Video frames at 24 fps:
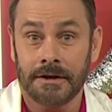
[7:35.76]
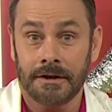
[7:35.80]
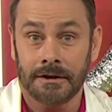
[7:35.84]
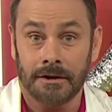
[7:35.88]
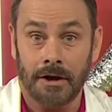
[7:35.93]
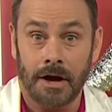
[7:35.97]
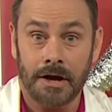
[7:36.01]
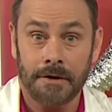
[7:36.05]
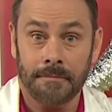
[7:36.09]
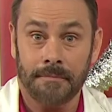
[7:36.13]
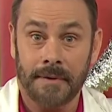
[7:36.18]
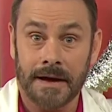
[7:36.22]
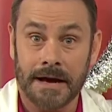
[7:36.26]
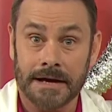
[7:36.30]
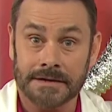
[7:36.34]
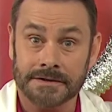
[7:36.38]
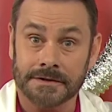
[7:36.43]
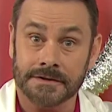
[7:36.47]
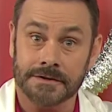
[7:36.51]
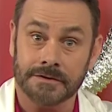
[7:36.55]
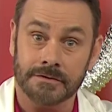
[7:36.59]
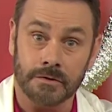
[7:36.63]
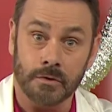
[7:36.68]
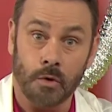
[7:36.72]
light
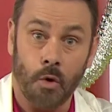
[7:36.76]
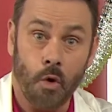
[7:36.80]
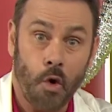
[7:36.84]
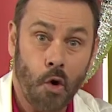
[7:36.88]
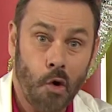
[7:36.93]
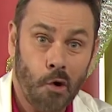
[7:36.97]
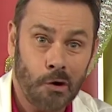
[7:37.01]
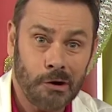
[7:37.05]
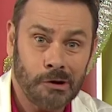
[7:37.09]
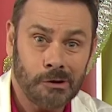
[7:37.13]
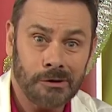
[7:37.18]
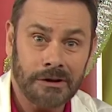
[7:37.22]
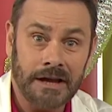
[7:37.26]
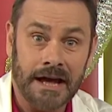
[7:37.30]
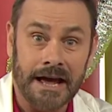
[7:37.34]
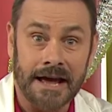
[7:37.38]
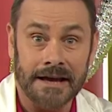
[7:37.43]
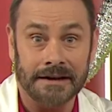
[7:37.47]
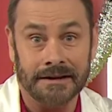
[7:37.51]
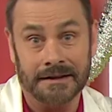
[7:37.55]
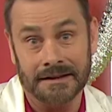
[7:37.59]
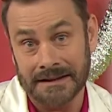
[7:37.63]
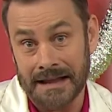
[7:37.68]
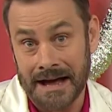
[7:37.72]
passes through oil
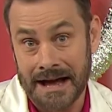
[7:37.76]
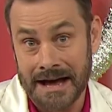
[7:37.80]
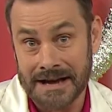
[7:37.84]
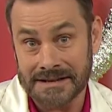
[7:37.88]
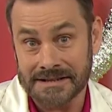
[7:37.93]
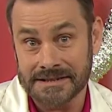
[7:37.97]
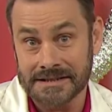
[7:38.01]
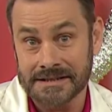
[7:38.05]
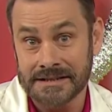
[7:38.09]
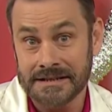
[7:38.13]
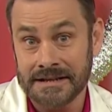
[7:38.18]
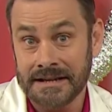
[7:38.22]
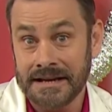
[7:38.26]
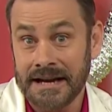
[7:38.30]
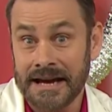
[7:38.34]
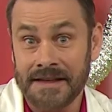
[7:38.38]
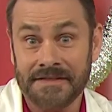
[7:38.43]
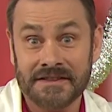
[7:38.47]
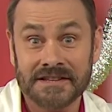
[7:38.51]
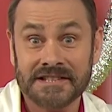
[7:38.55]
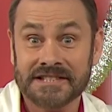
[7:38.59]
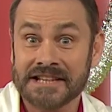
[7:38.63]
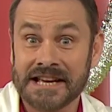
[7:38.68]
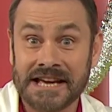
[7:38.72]
and glass at
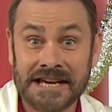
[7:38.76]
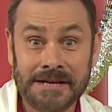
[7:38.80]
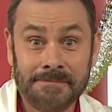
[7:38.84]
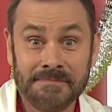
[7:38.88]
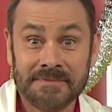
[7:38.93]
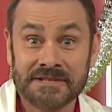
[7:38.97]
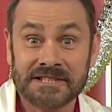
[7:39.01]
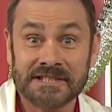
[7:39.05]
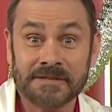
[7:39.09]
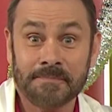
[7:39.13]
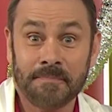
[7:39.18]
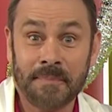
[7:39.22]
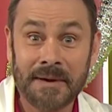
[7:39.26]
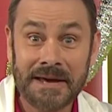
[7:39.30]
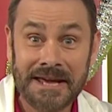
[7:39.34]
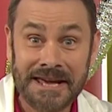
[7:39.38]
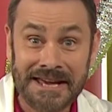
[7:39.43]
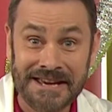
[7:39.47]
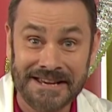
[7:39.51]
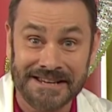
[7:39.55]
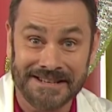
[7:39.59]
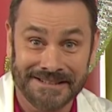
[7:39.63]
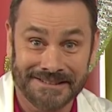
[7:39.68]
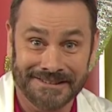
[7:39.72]
the same
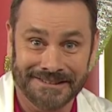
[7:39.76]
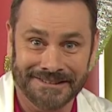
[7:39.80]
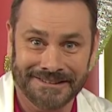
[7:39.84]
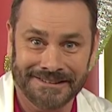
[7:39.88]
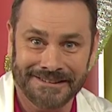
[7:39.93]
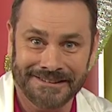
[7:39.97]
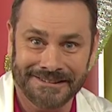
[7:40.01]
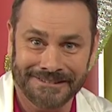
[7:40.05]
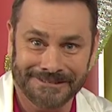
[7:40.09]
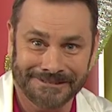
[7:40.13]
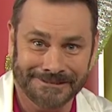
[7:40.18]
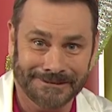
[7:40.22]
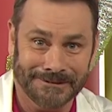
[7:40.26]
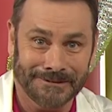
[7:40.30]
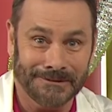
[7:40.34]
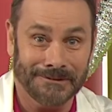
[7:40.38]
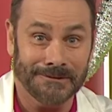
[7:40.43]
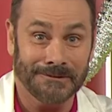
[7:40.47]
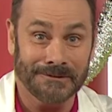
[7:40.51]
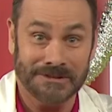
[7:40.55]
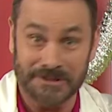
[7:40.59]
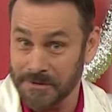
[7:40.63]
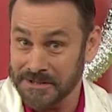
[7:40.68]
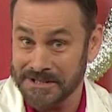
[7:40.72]
speed.
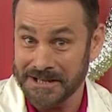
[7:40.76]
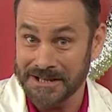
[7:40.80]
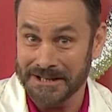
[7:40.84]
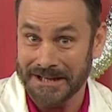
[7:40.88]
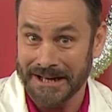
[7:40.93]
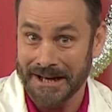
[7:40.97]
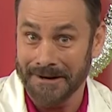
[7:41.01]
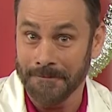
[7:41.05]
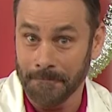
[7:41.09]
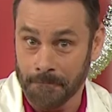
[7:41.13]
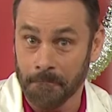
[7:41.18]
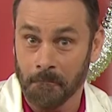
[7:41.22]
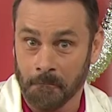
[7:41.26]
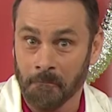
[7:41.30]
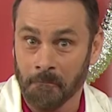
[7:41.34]
Oh, shall we see it again?